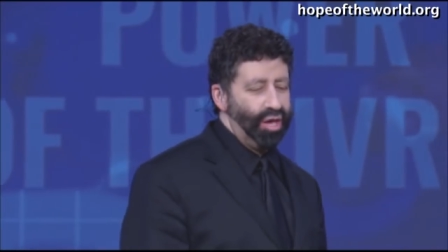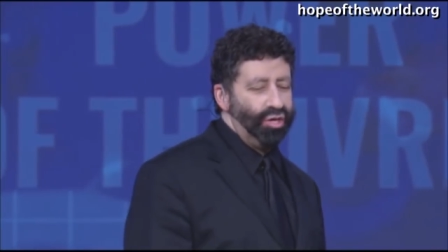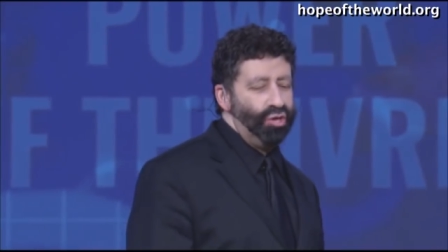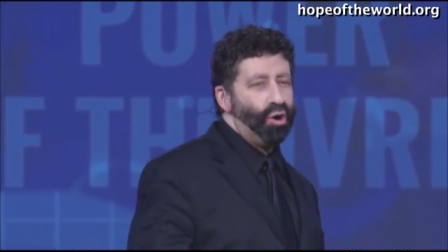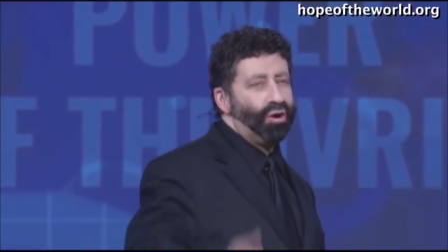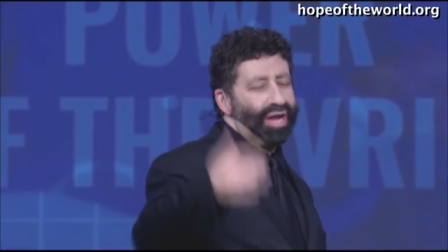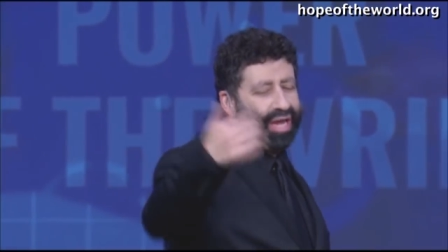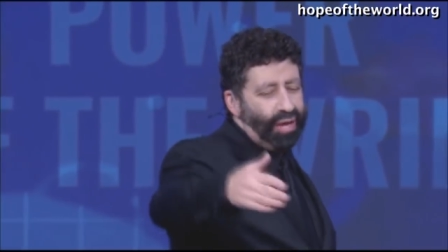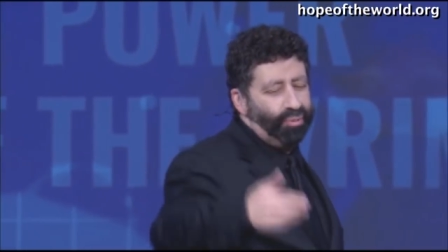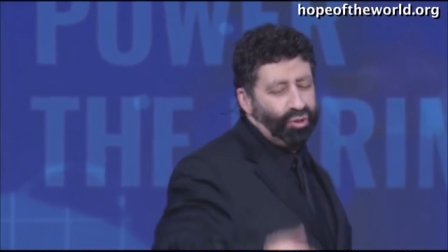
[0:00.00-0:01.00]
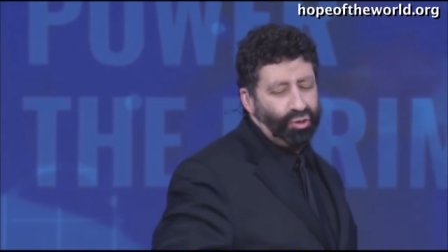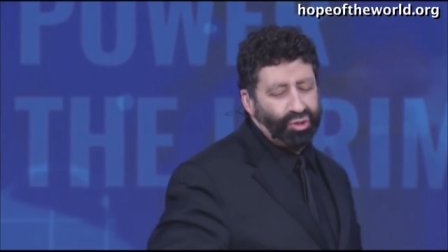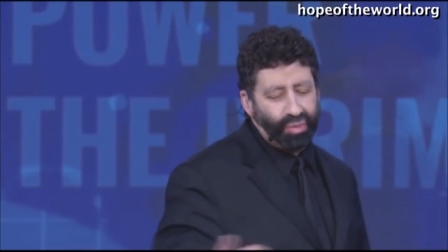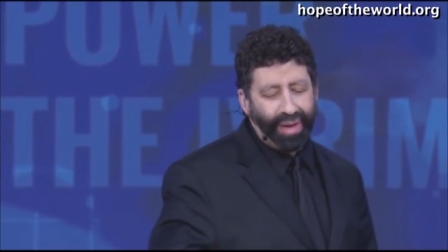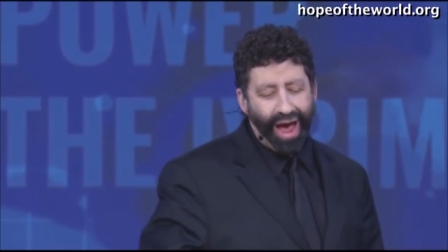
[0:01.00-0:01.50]
You are a Hebrew, use
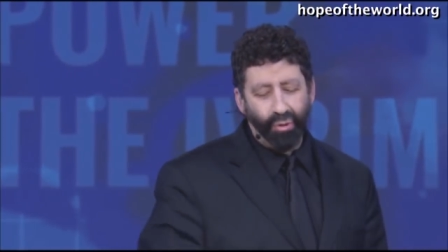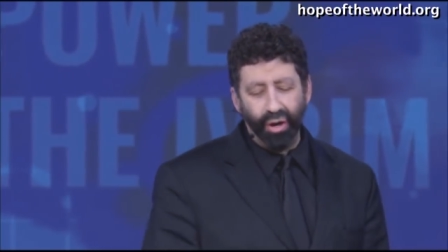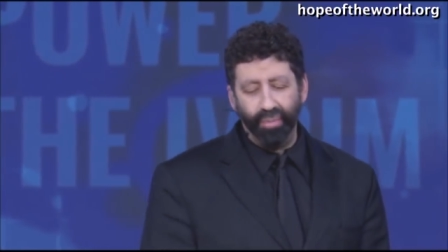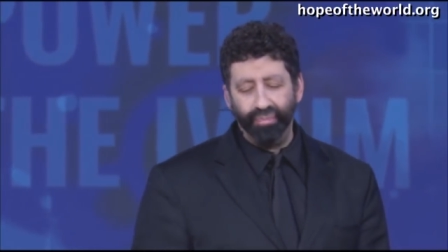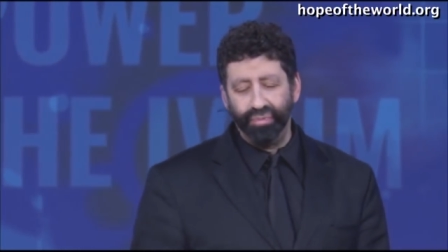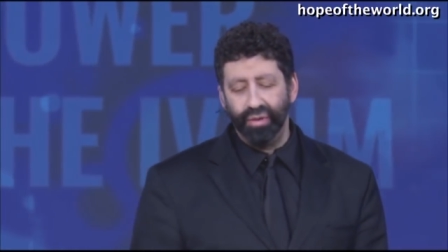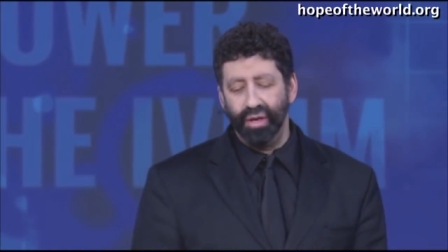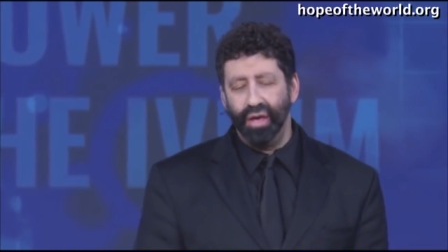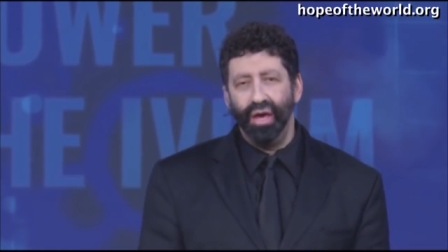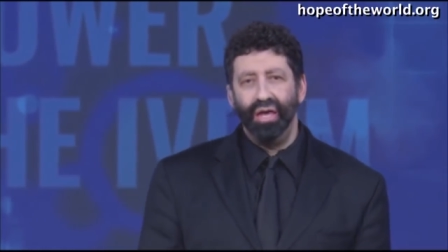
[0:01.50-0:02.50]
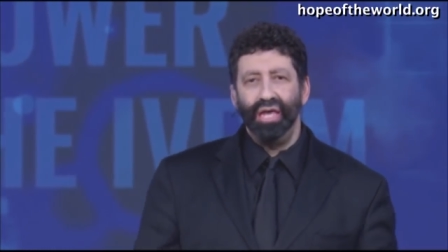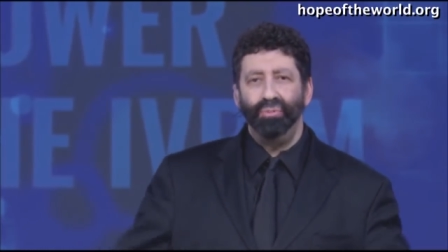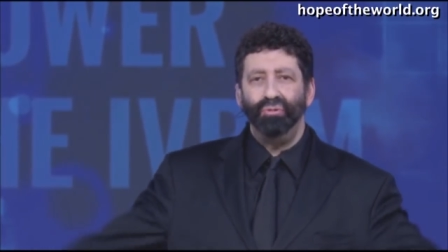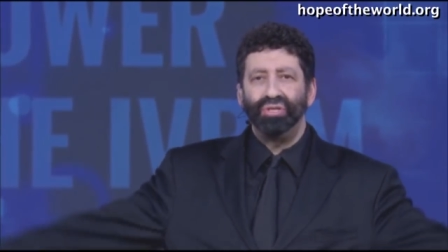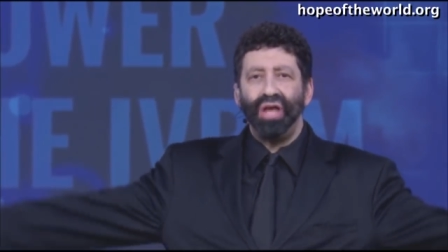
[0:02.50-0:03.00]
the power. A
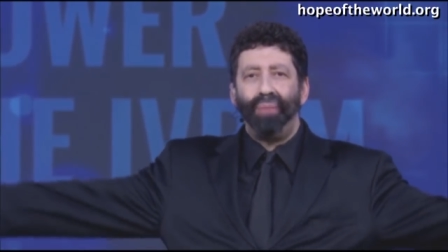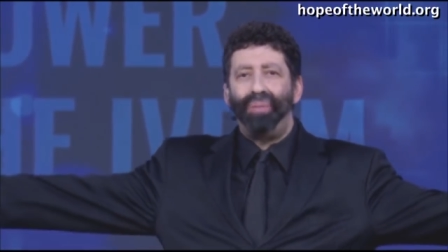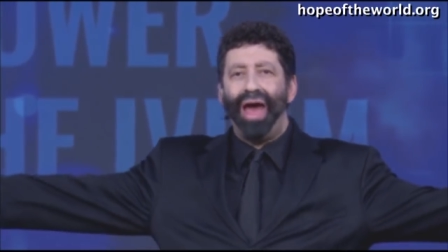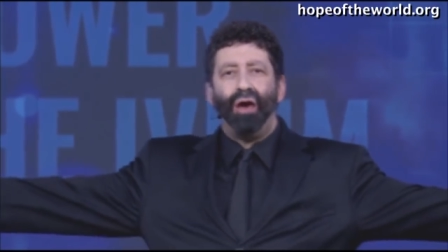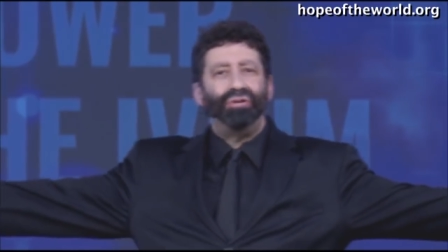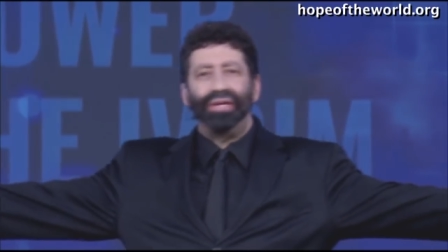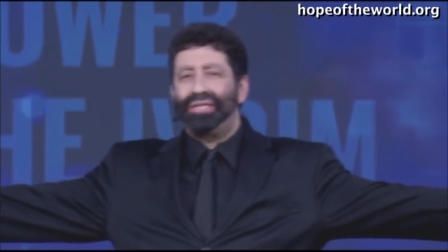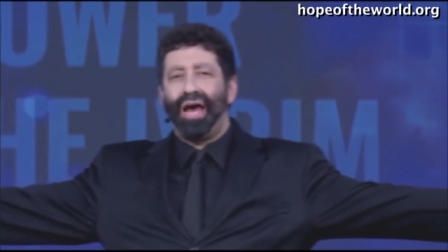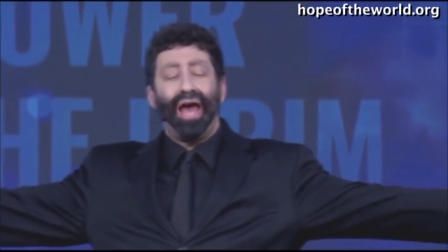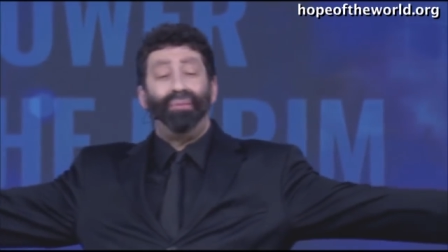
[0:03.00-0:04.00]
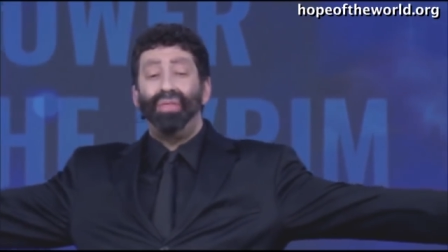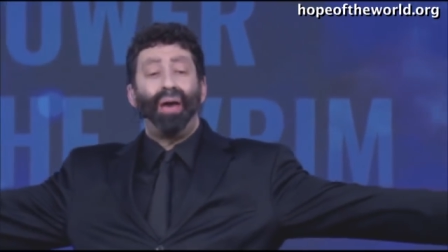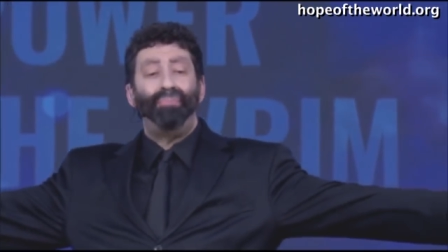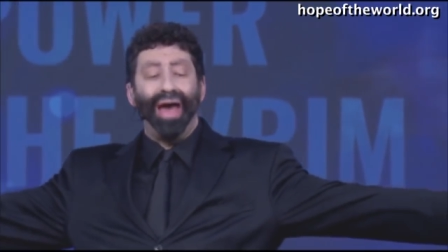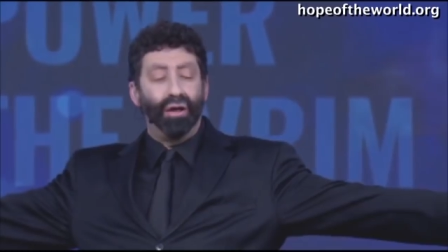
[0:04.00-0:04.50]
Hebrew is not bound. You say, I am
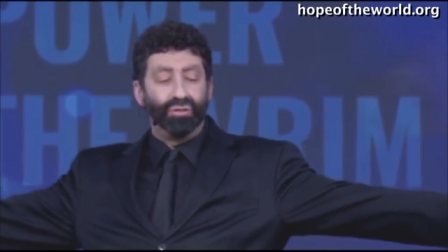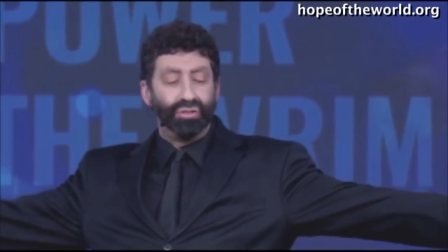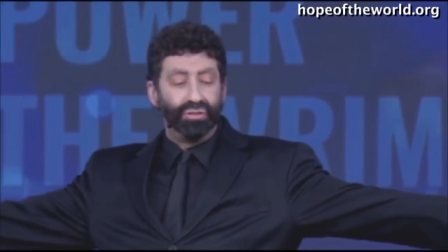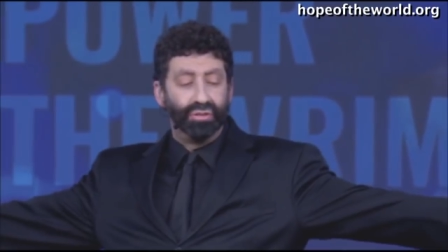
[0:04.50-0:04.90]
not bound.